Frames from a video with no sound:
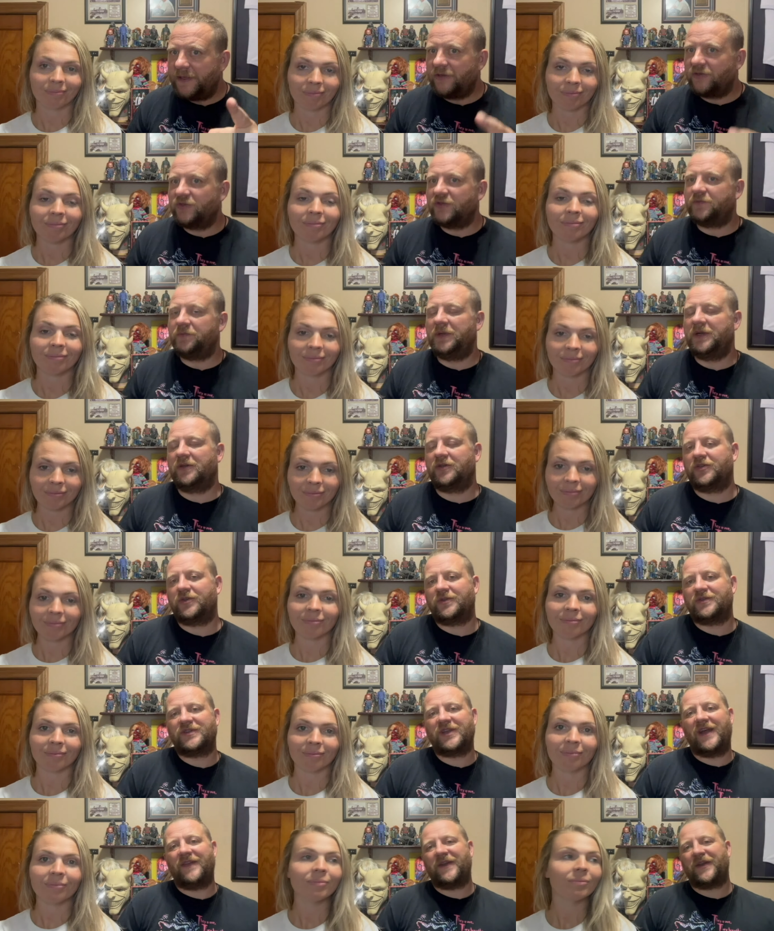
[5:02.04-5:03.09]
Speaker 1: Beetlejuice
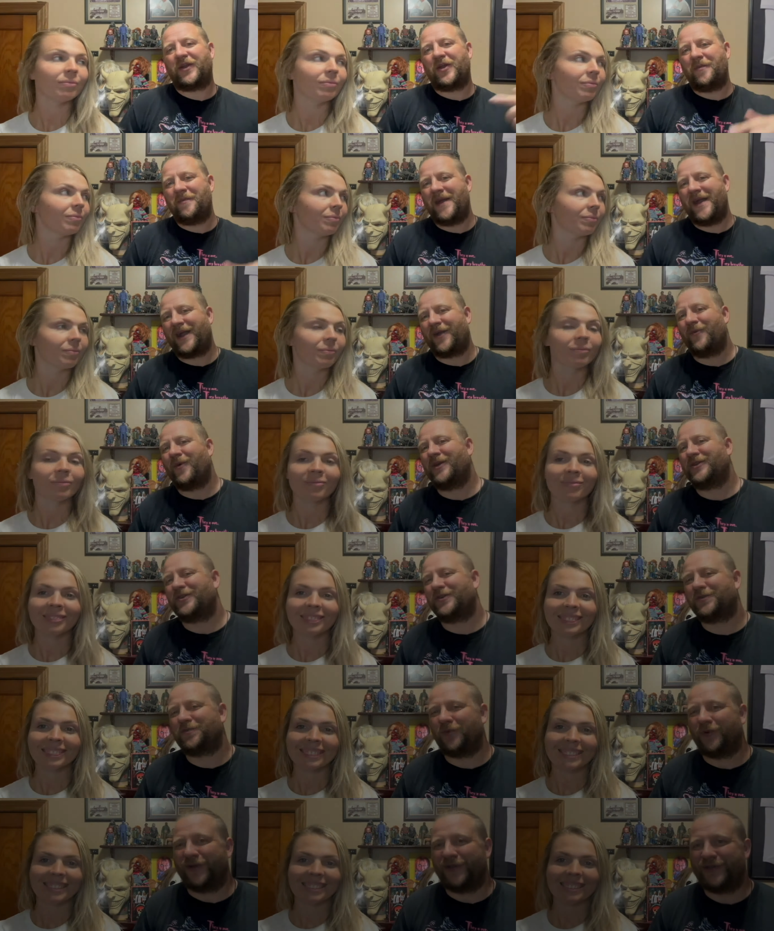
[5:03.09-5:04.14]
Beetlejuice and then come back and watch our
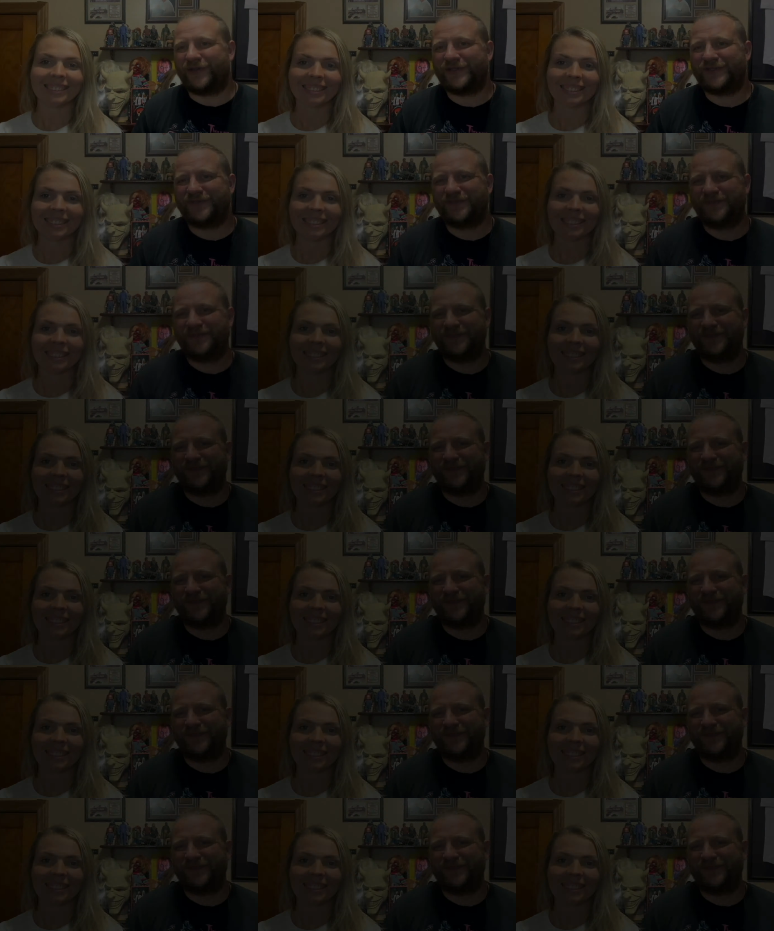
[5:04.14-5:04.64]
spoilers.